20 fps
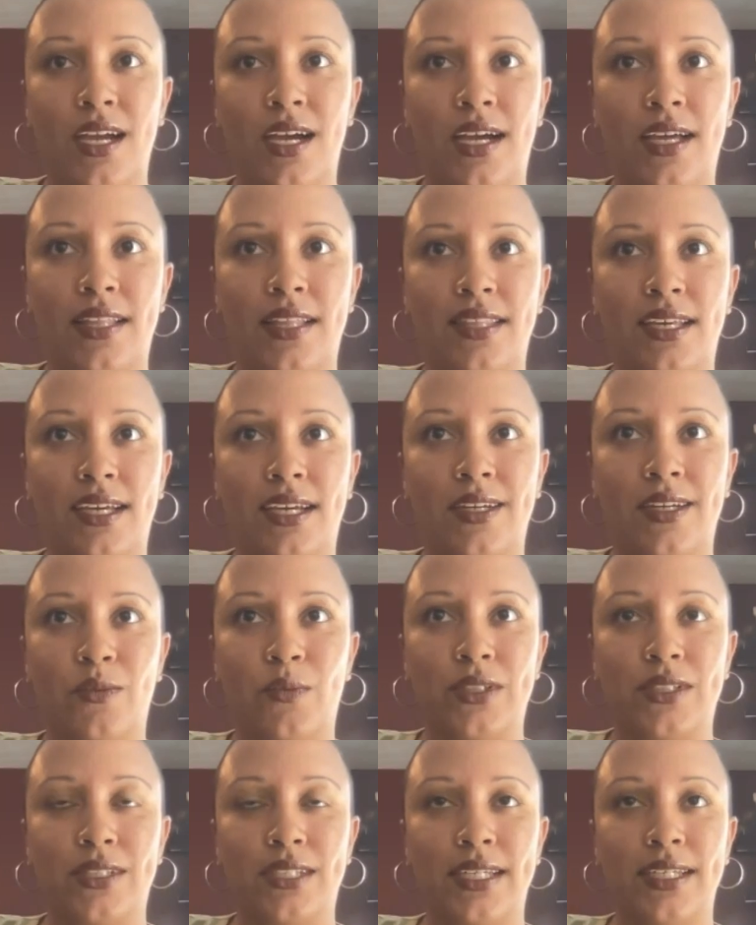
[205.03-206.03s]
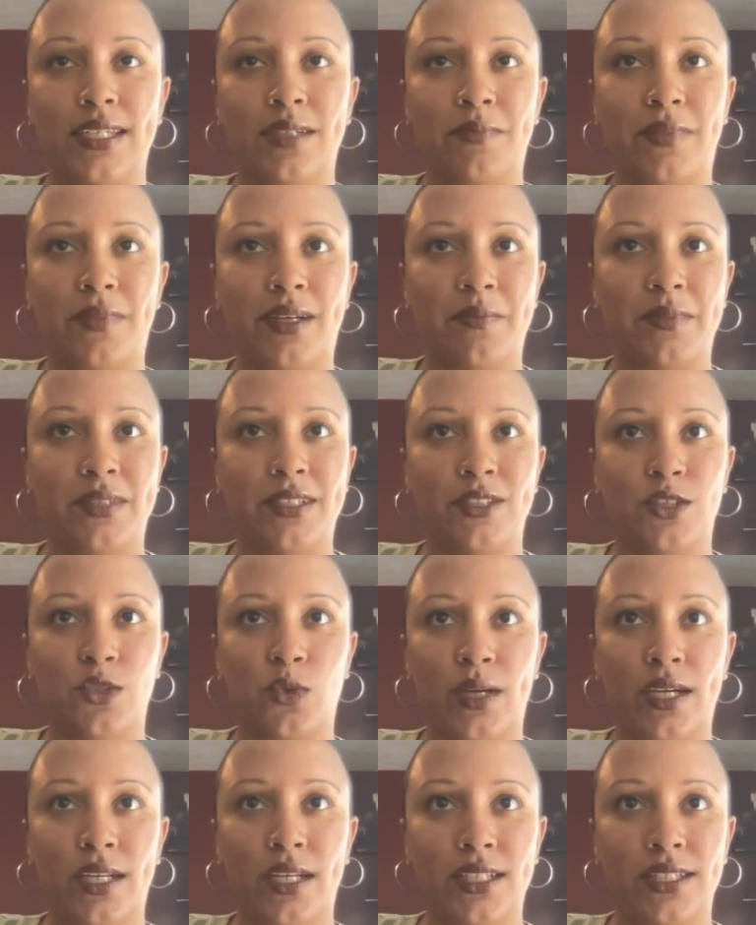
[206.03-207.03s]
And then once I hit my
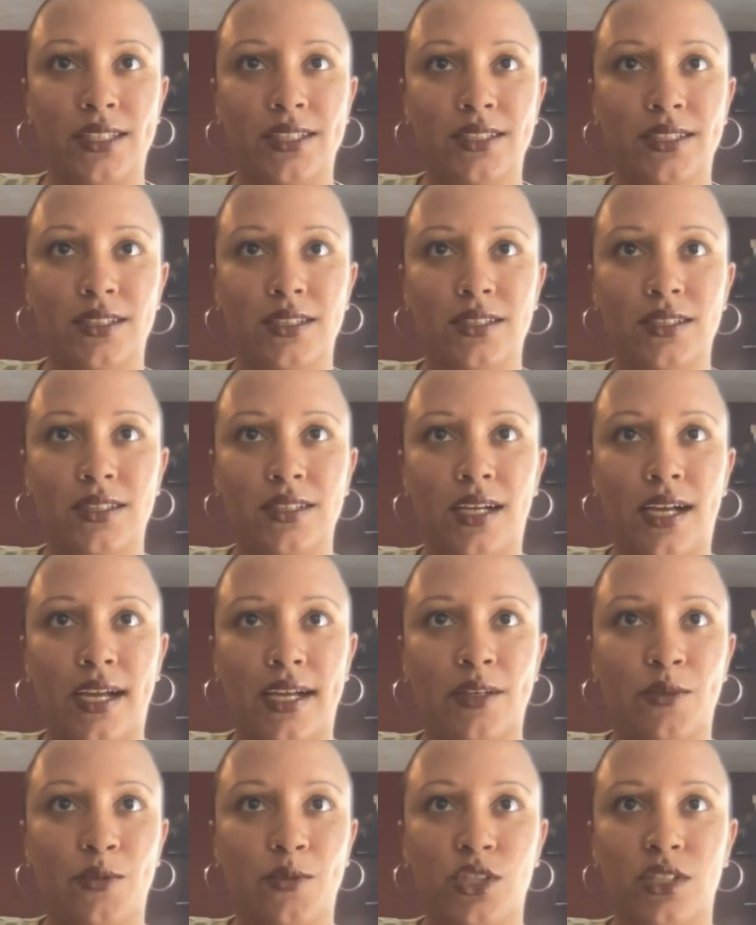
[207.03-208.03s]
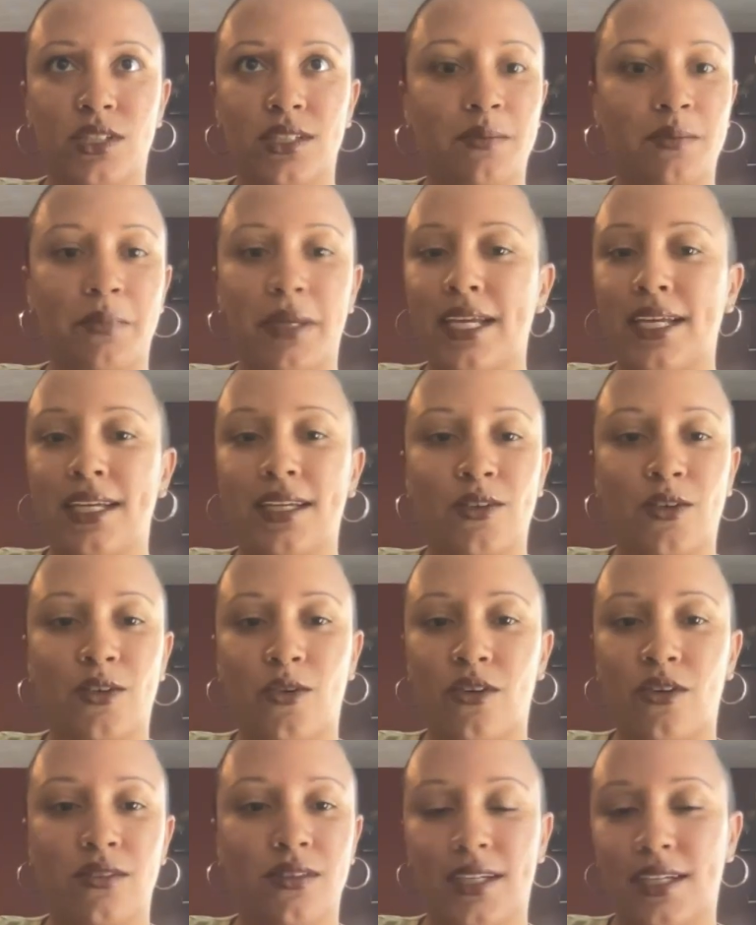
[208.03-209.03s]
mid-20s, I was just in pain
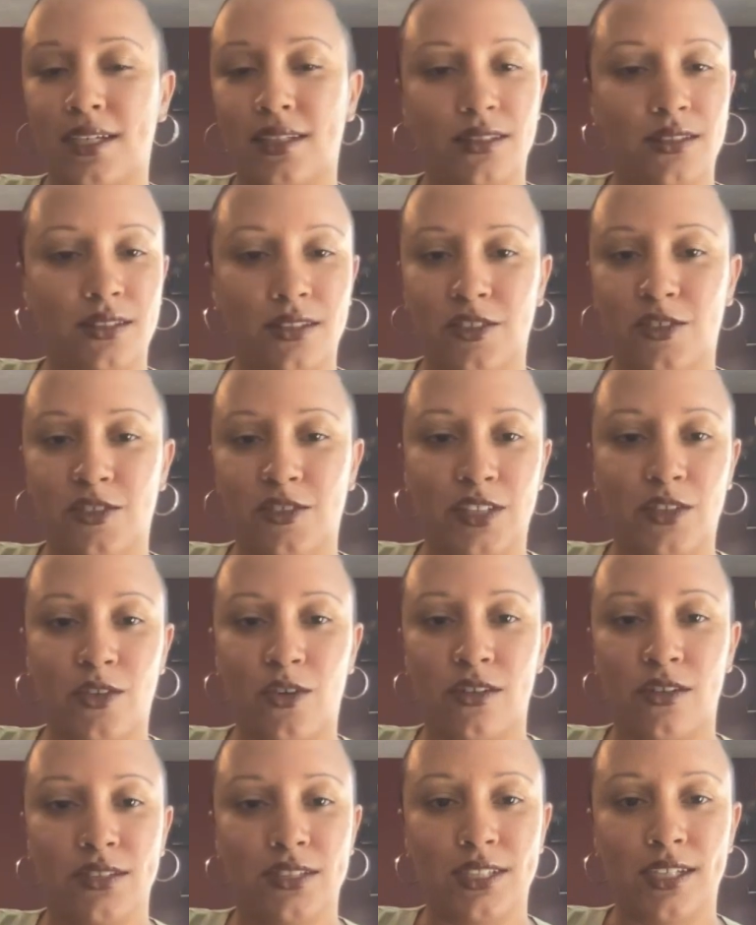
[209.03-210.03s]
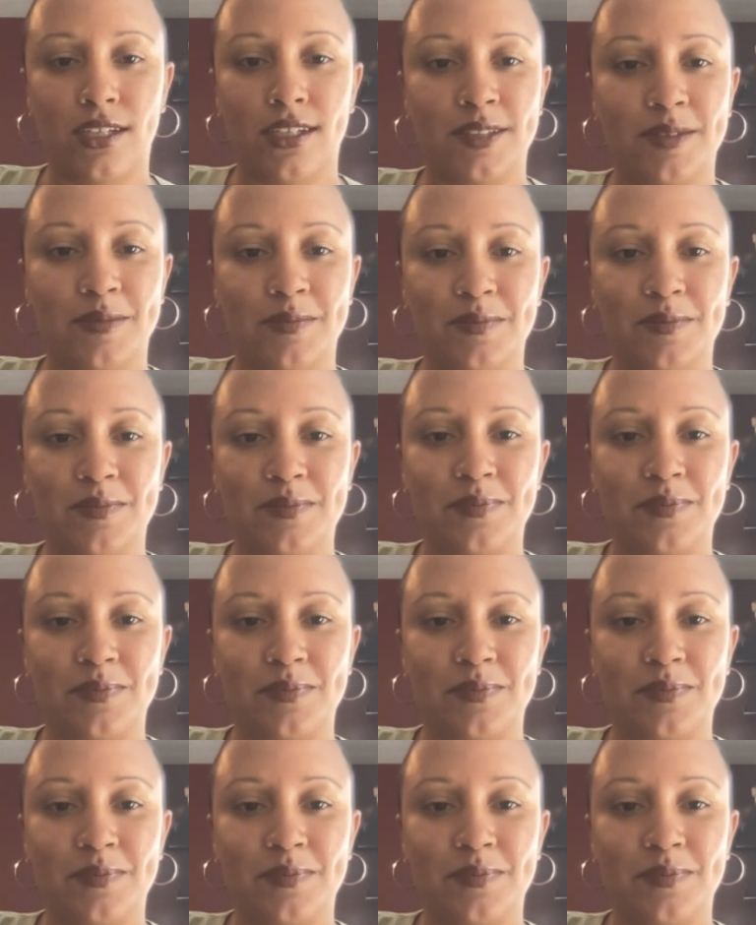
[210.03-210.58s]
like literally all the time.